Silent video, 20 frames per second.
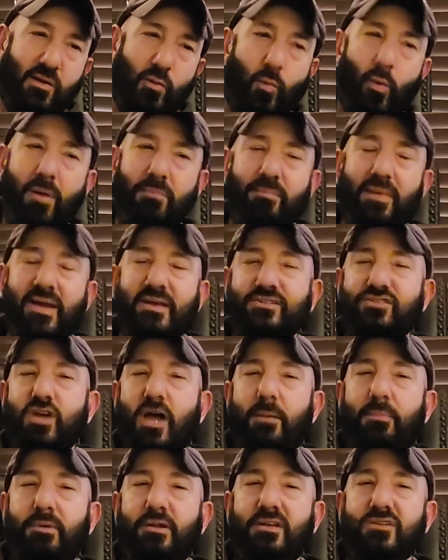What makes
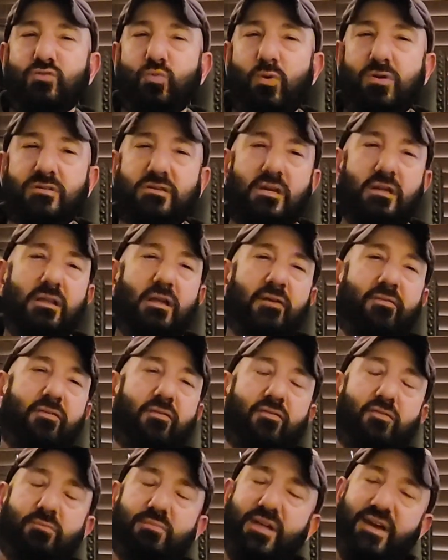Japanese whiskey
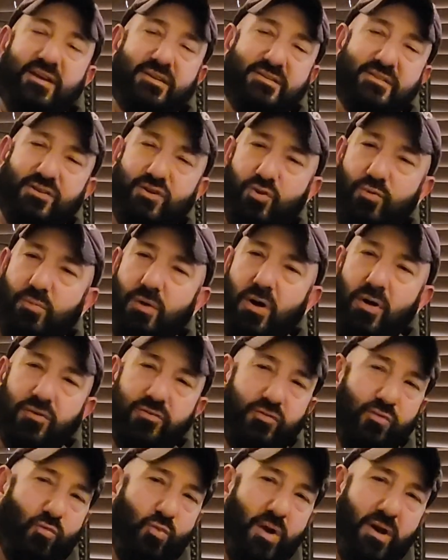different from like single
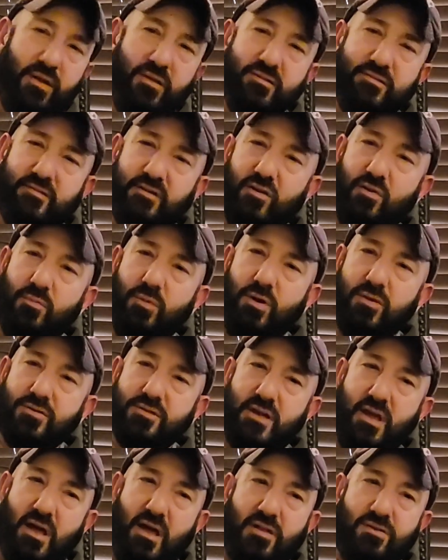malt, so regular single malt
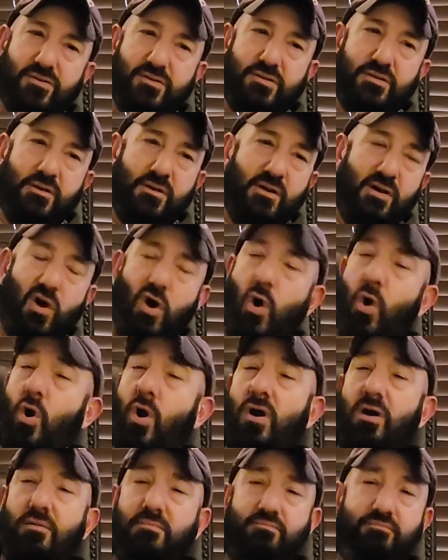scotch,
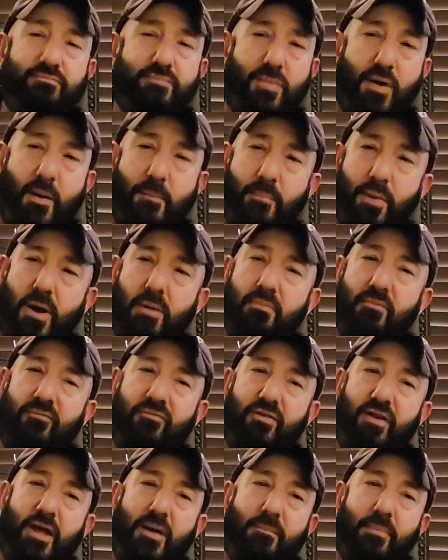or a bourbon
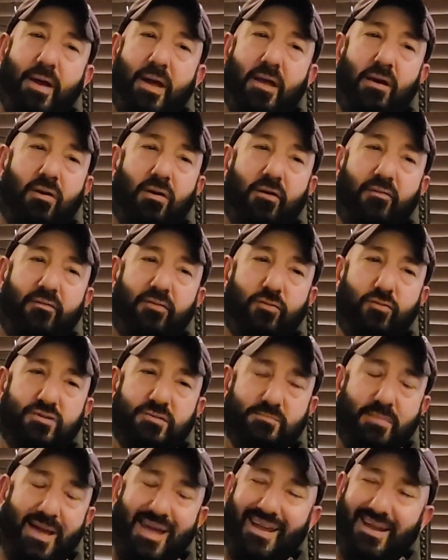for that matter if it
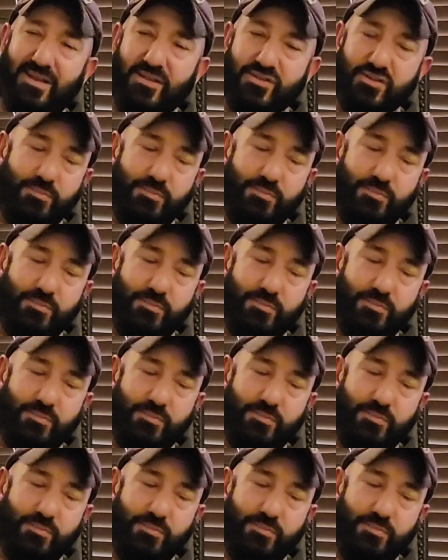was made in